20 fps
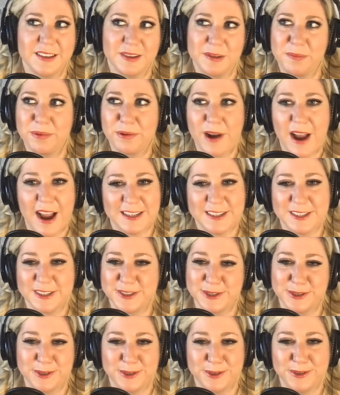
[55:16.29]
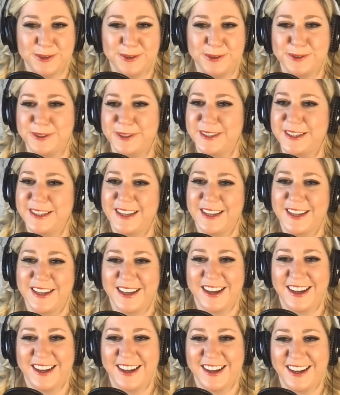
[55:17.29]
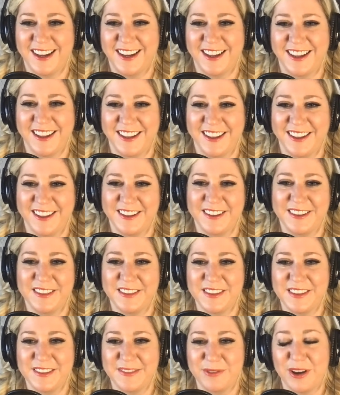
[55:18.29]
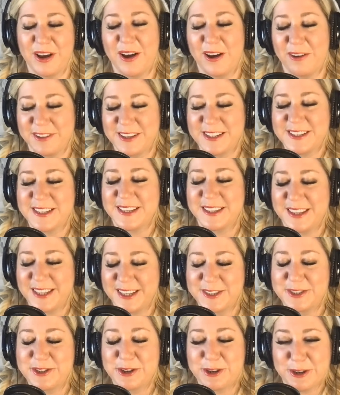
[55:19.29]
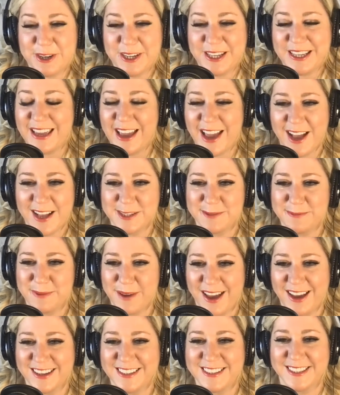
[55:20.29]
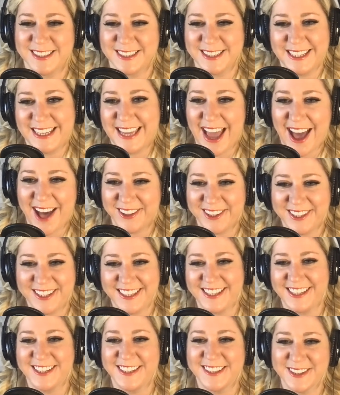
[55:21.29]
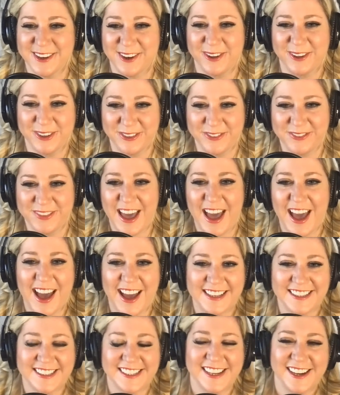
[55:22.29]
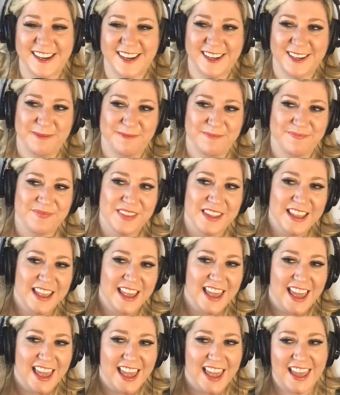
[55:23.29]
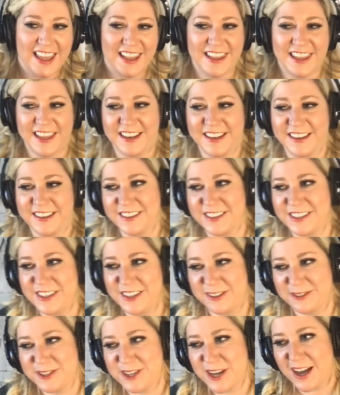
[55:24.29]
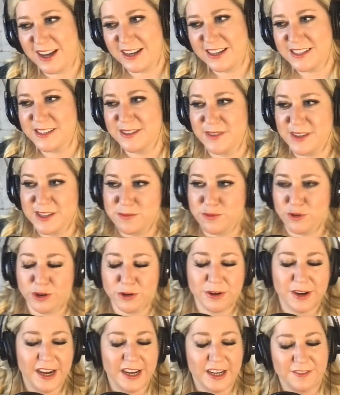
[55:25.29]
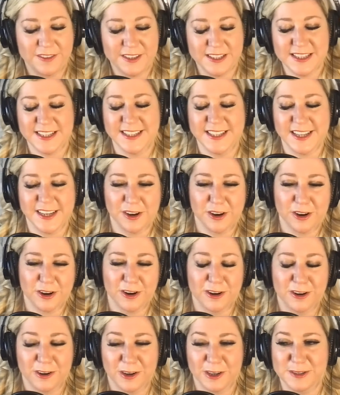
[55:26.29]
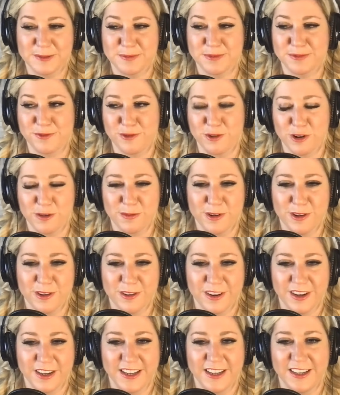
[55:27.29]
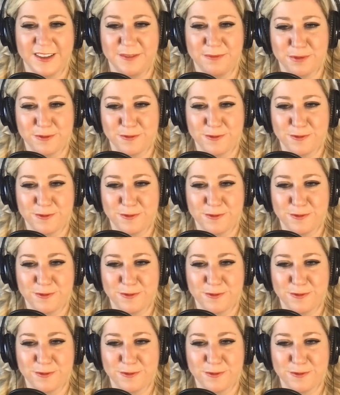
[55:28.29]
practical, uh, obviously the attorney aspect, the legalities, all of that. And then, Todd is more creative. He's a singer, he's a performer. He's